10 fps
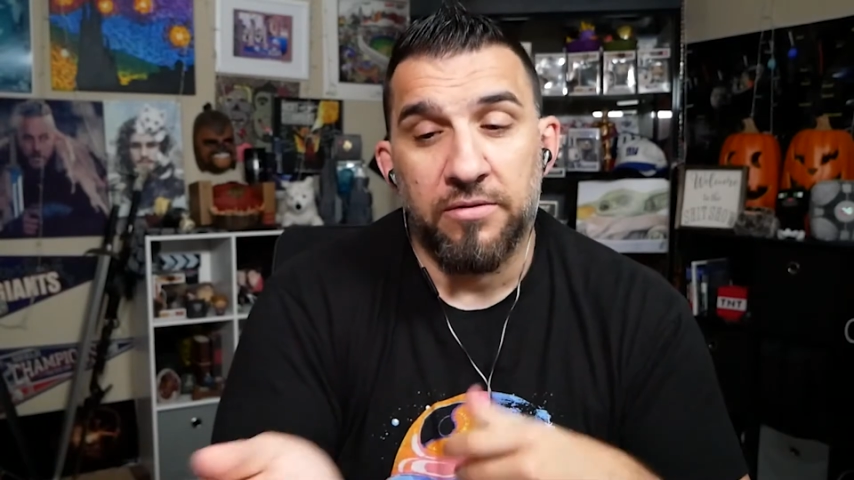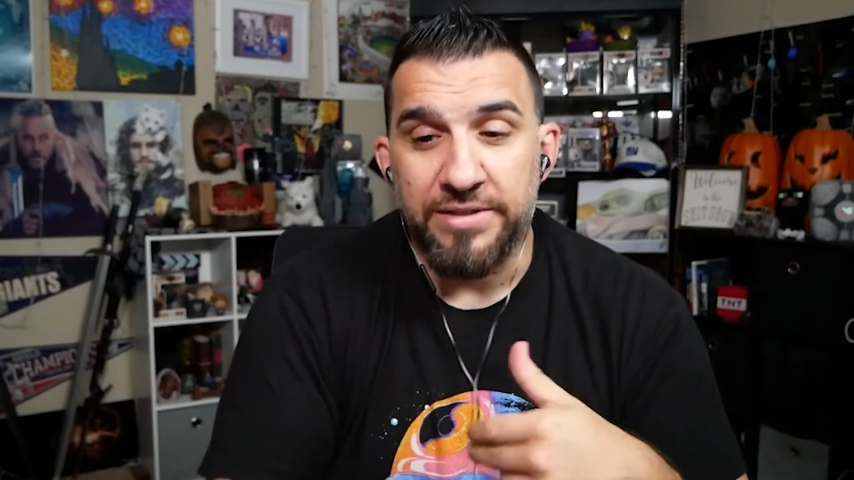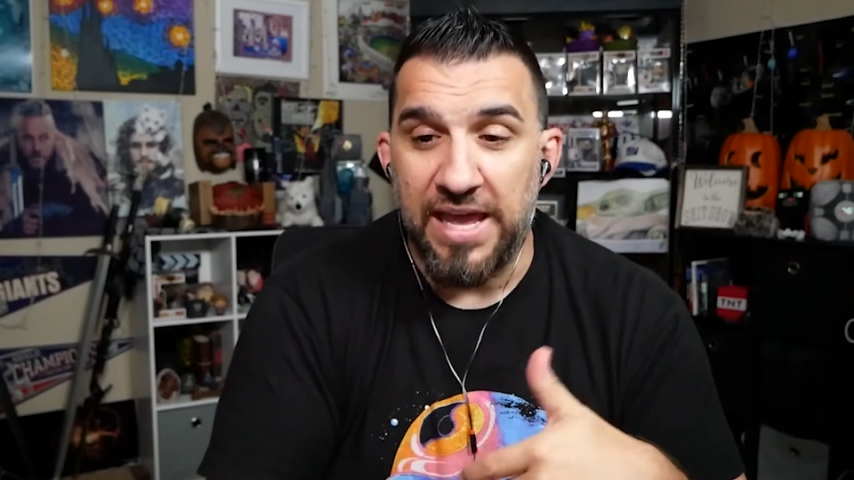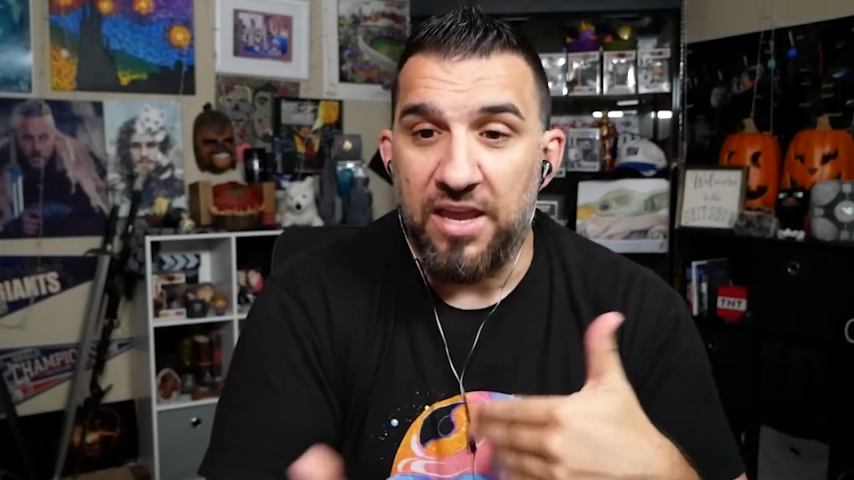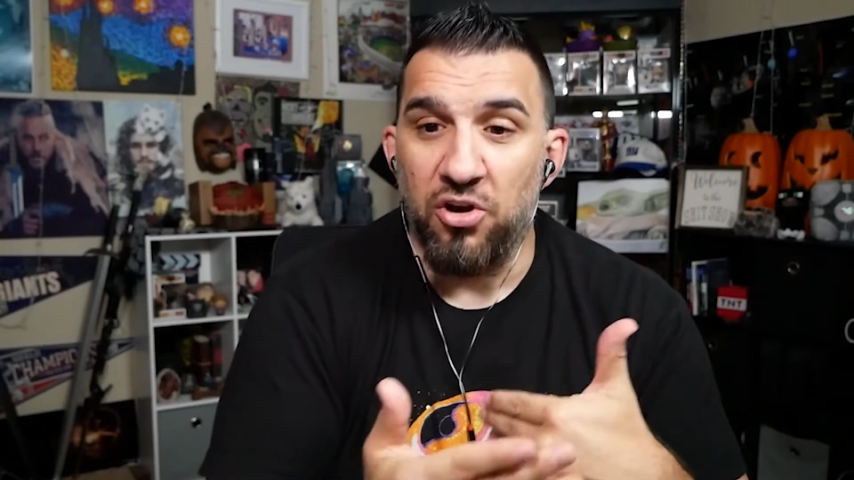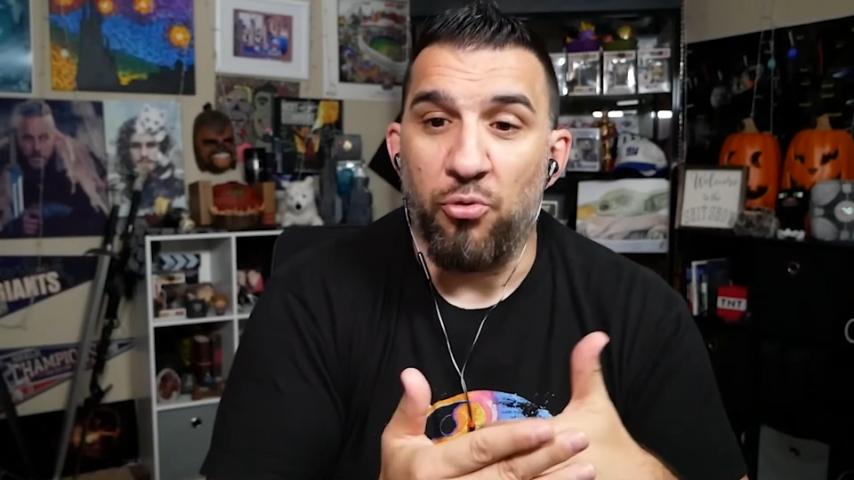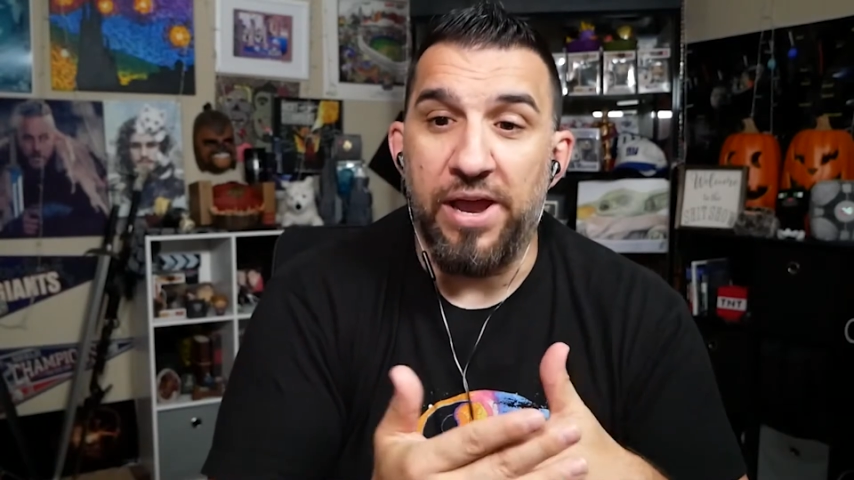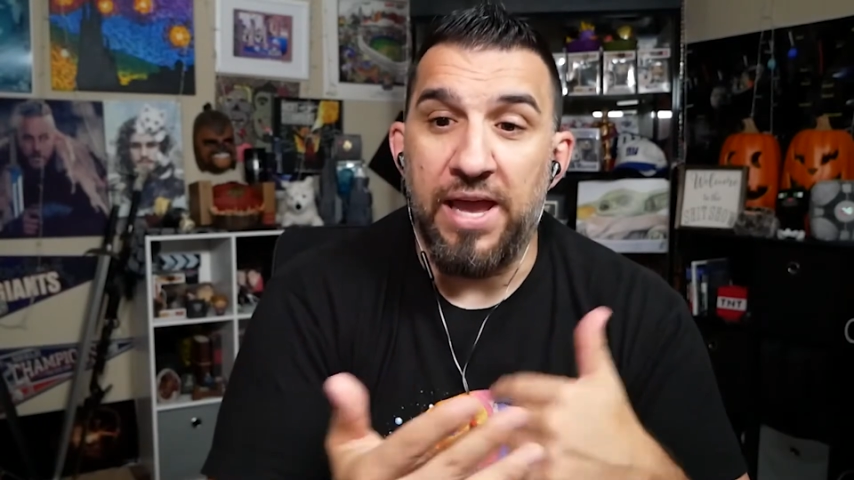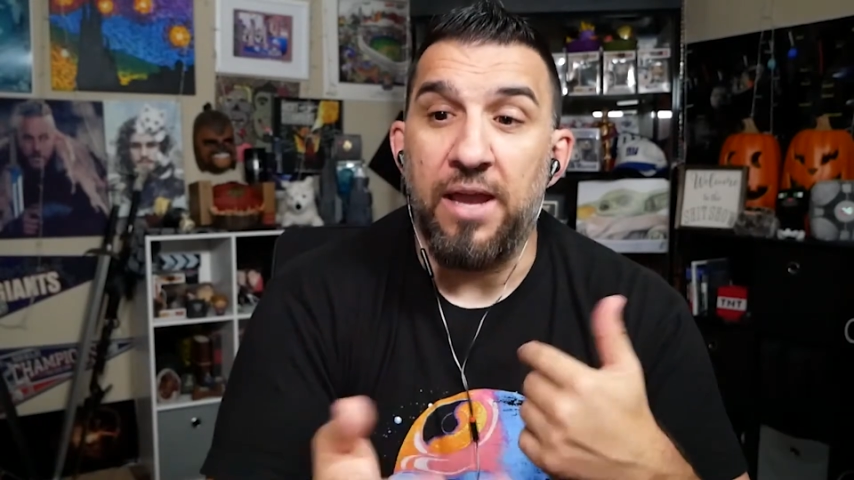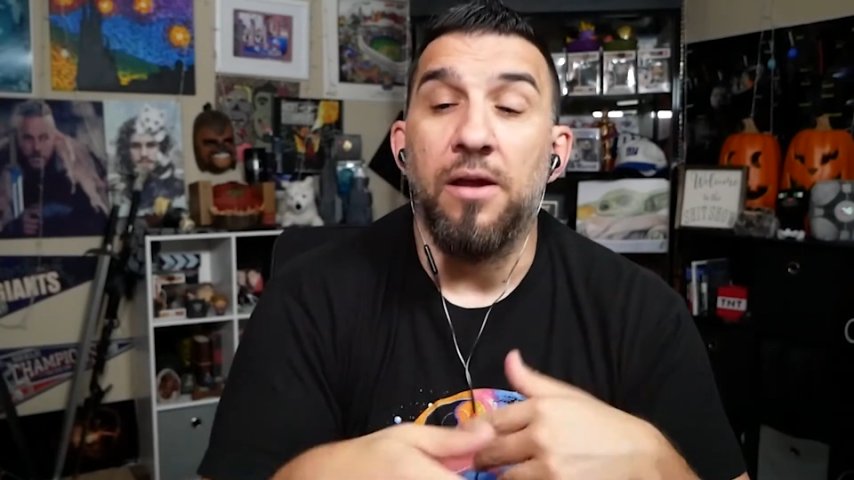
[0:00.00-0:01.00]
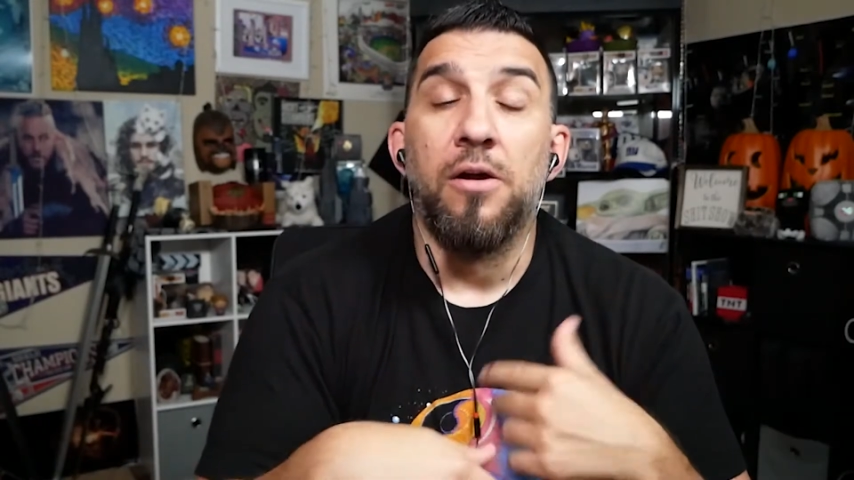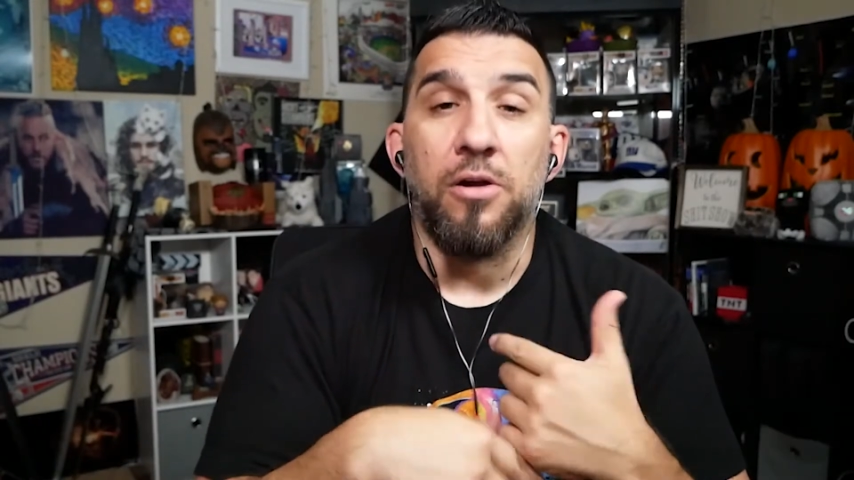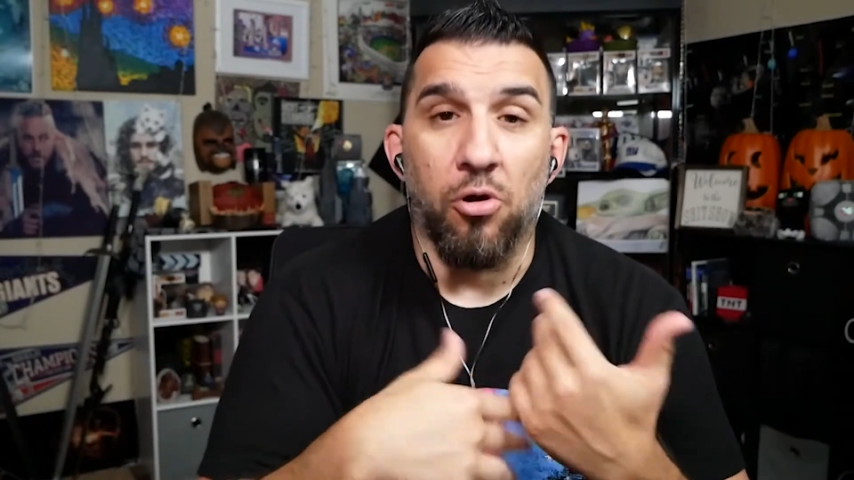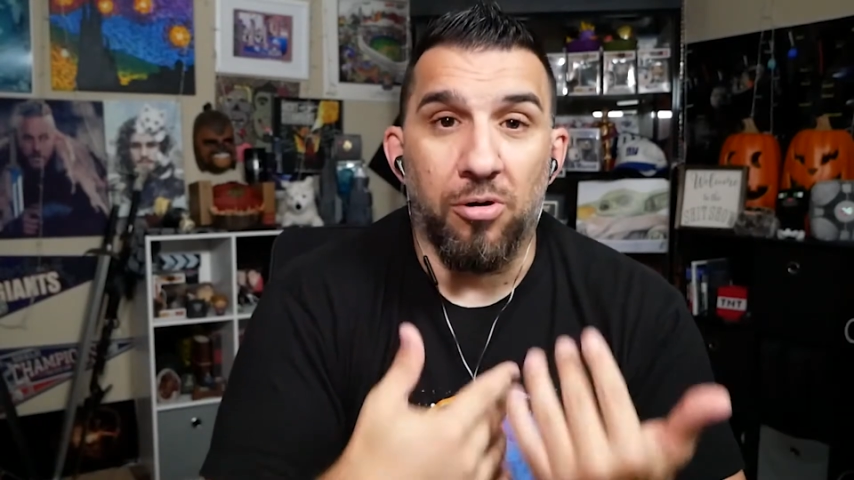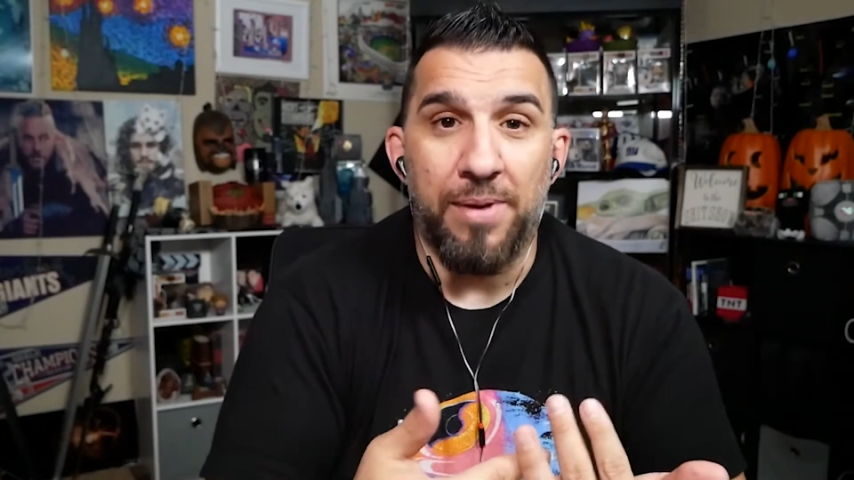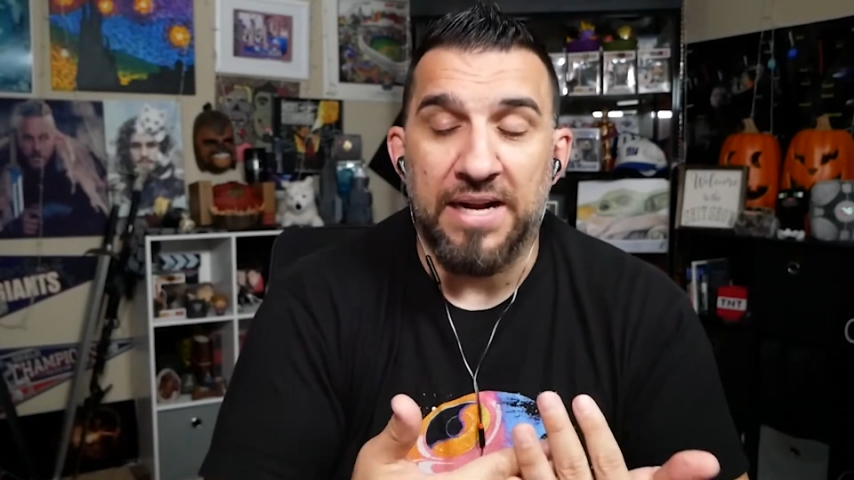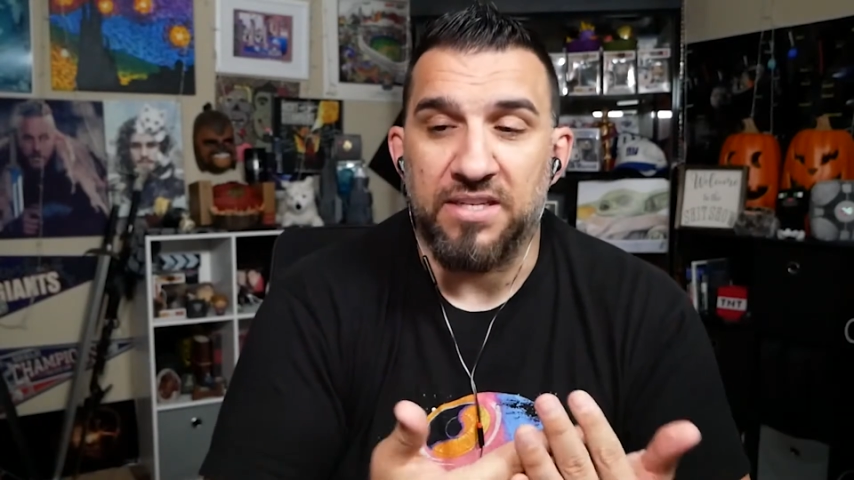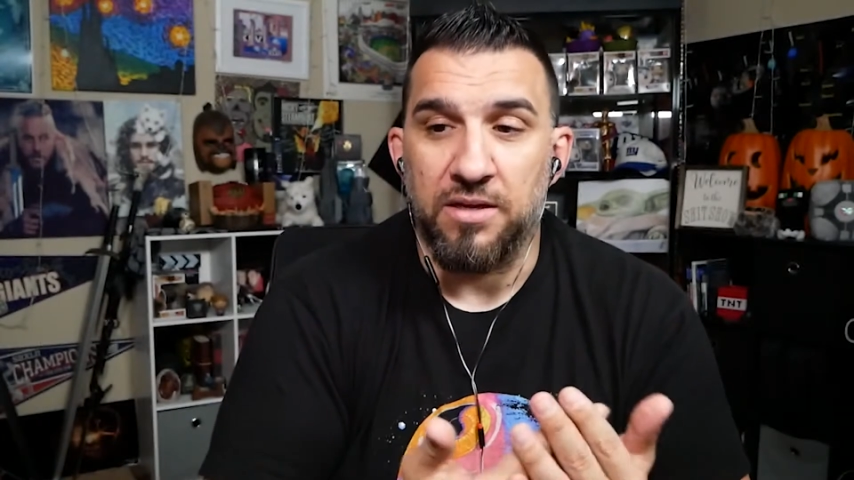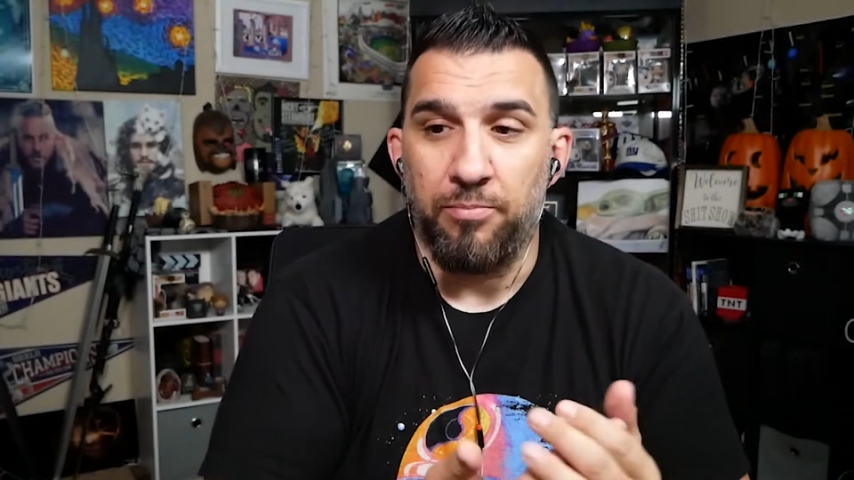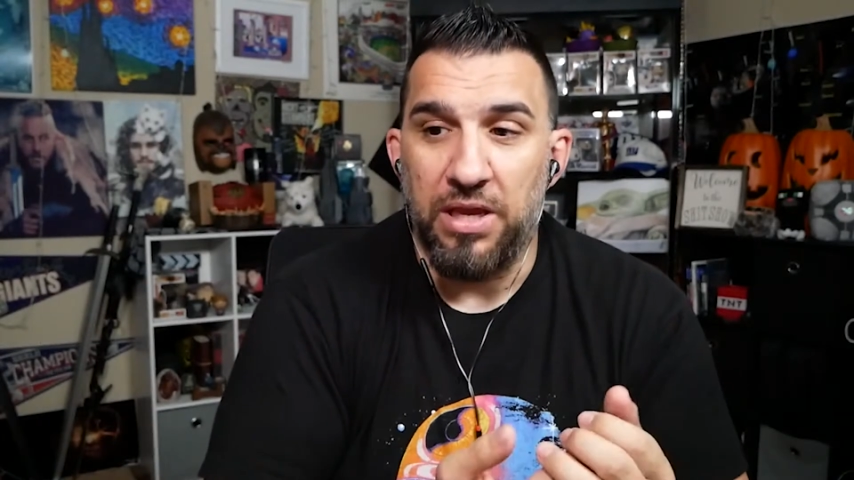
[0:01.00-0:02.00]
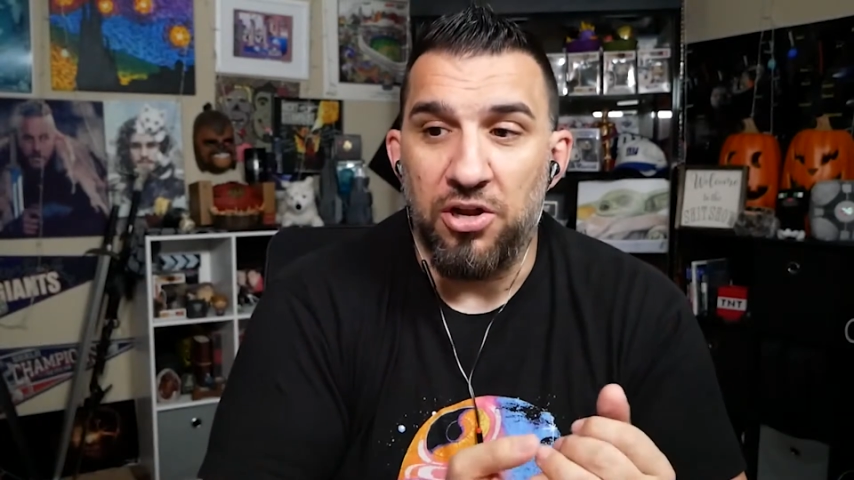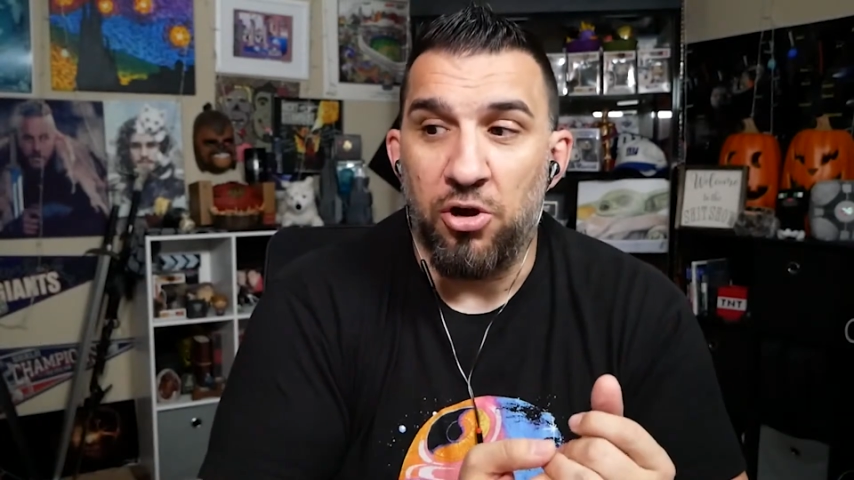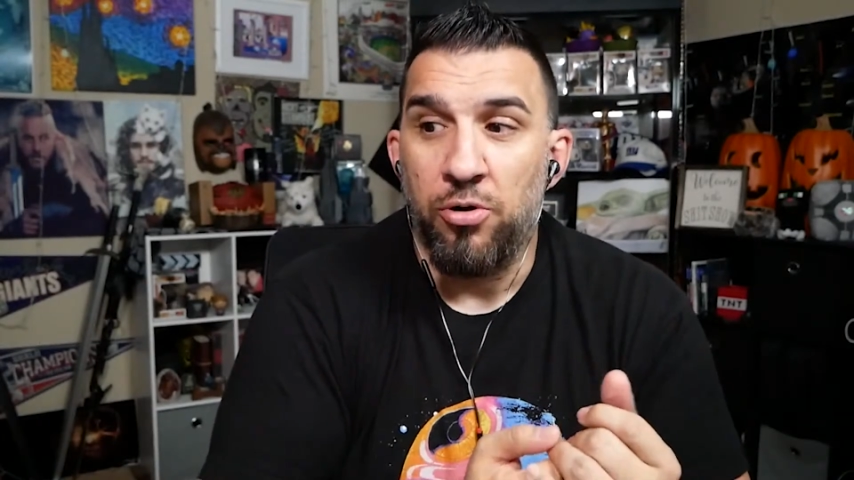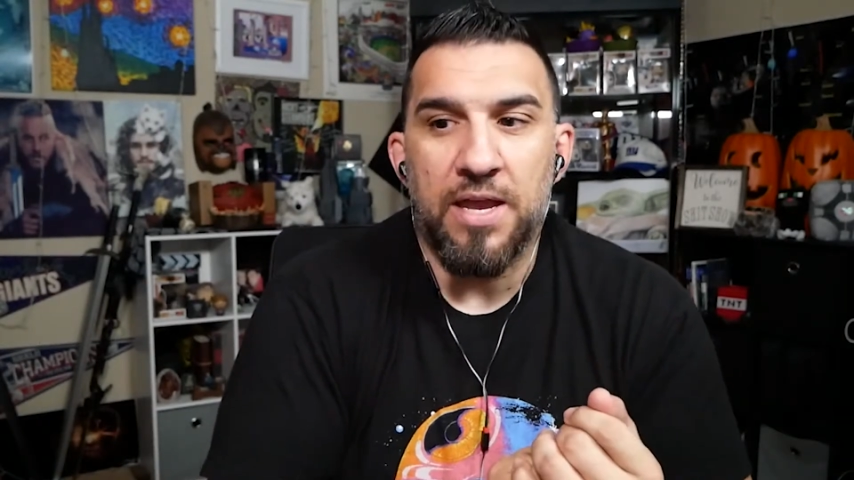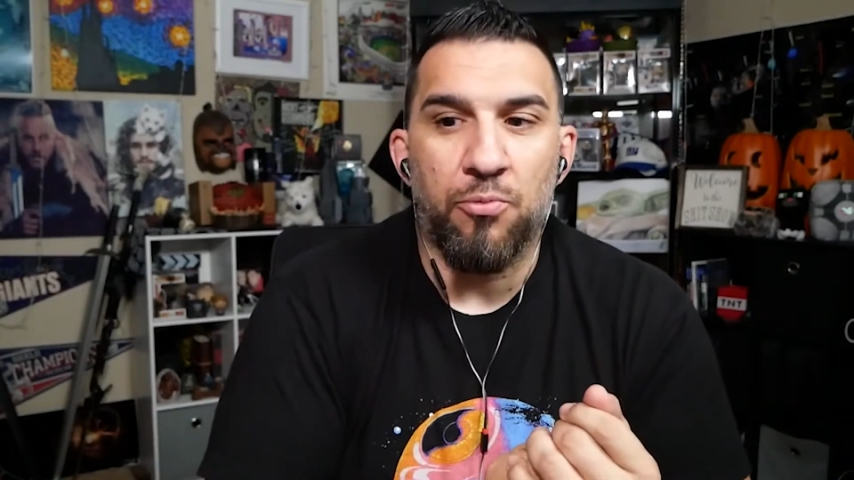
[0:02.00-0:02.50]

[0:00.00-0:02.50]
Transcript: taken away, going back to Kamino.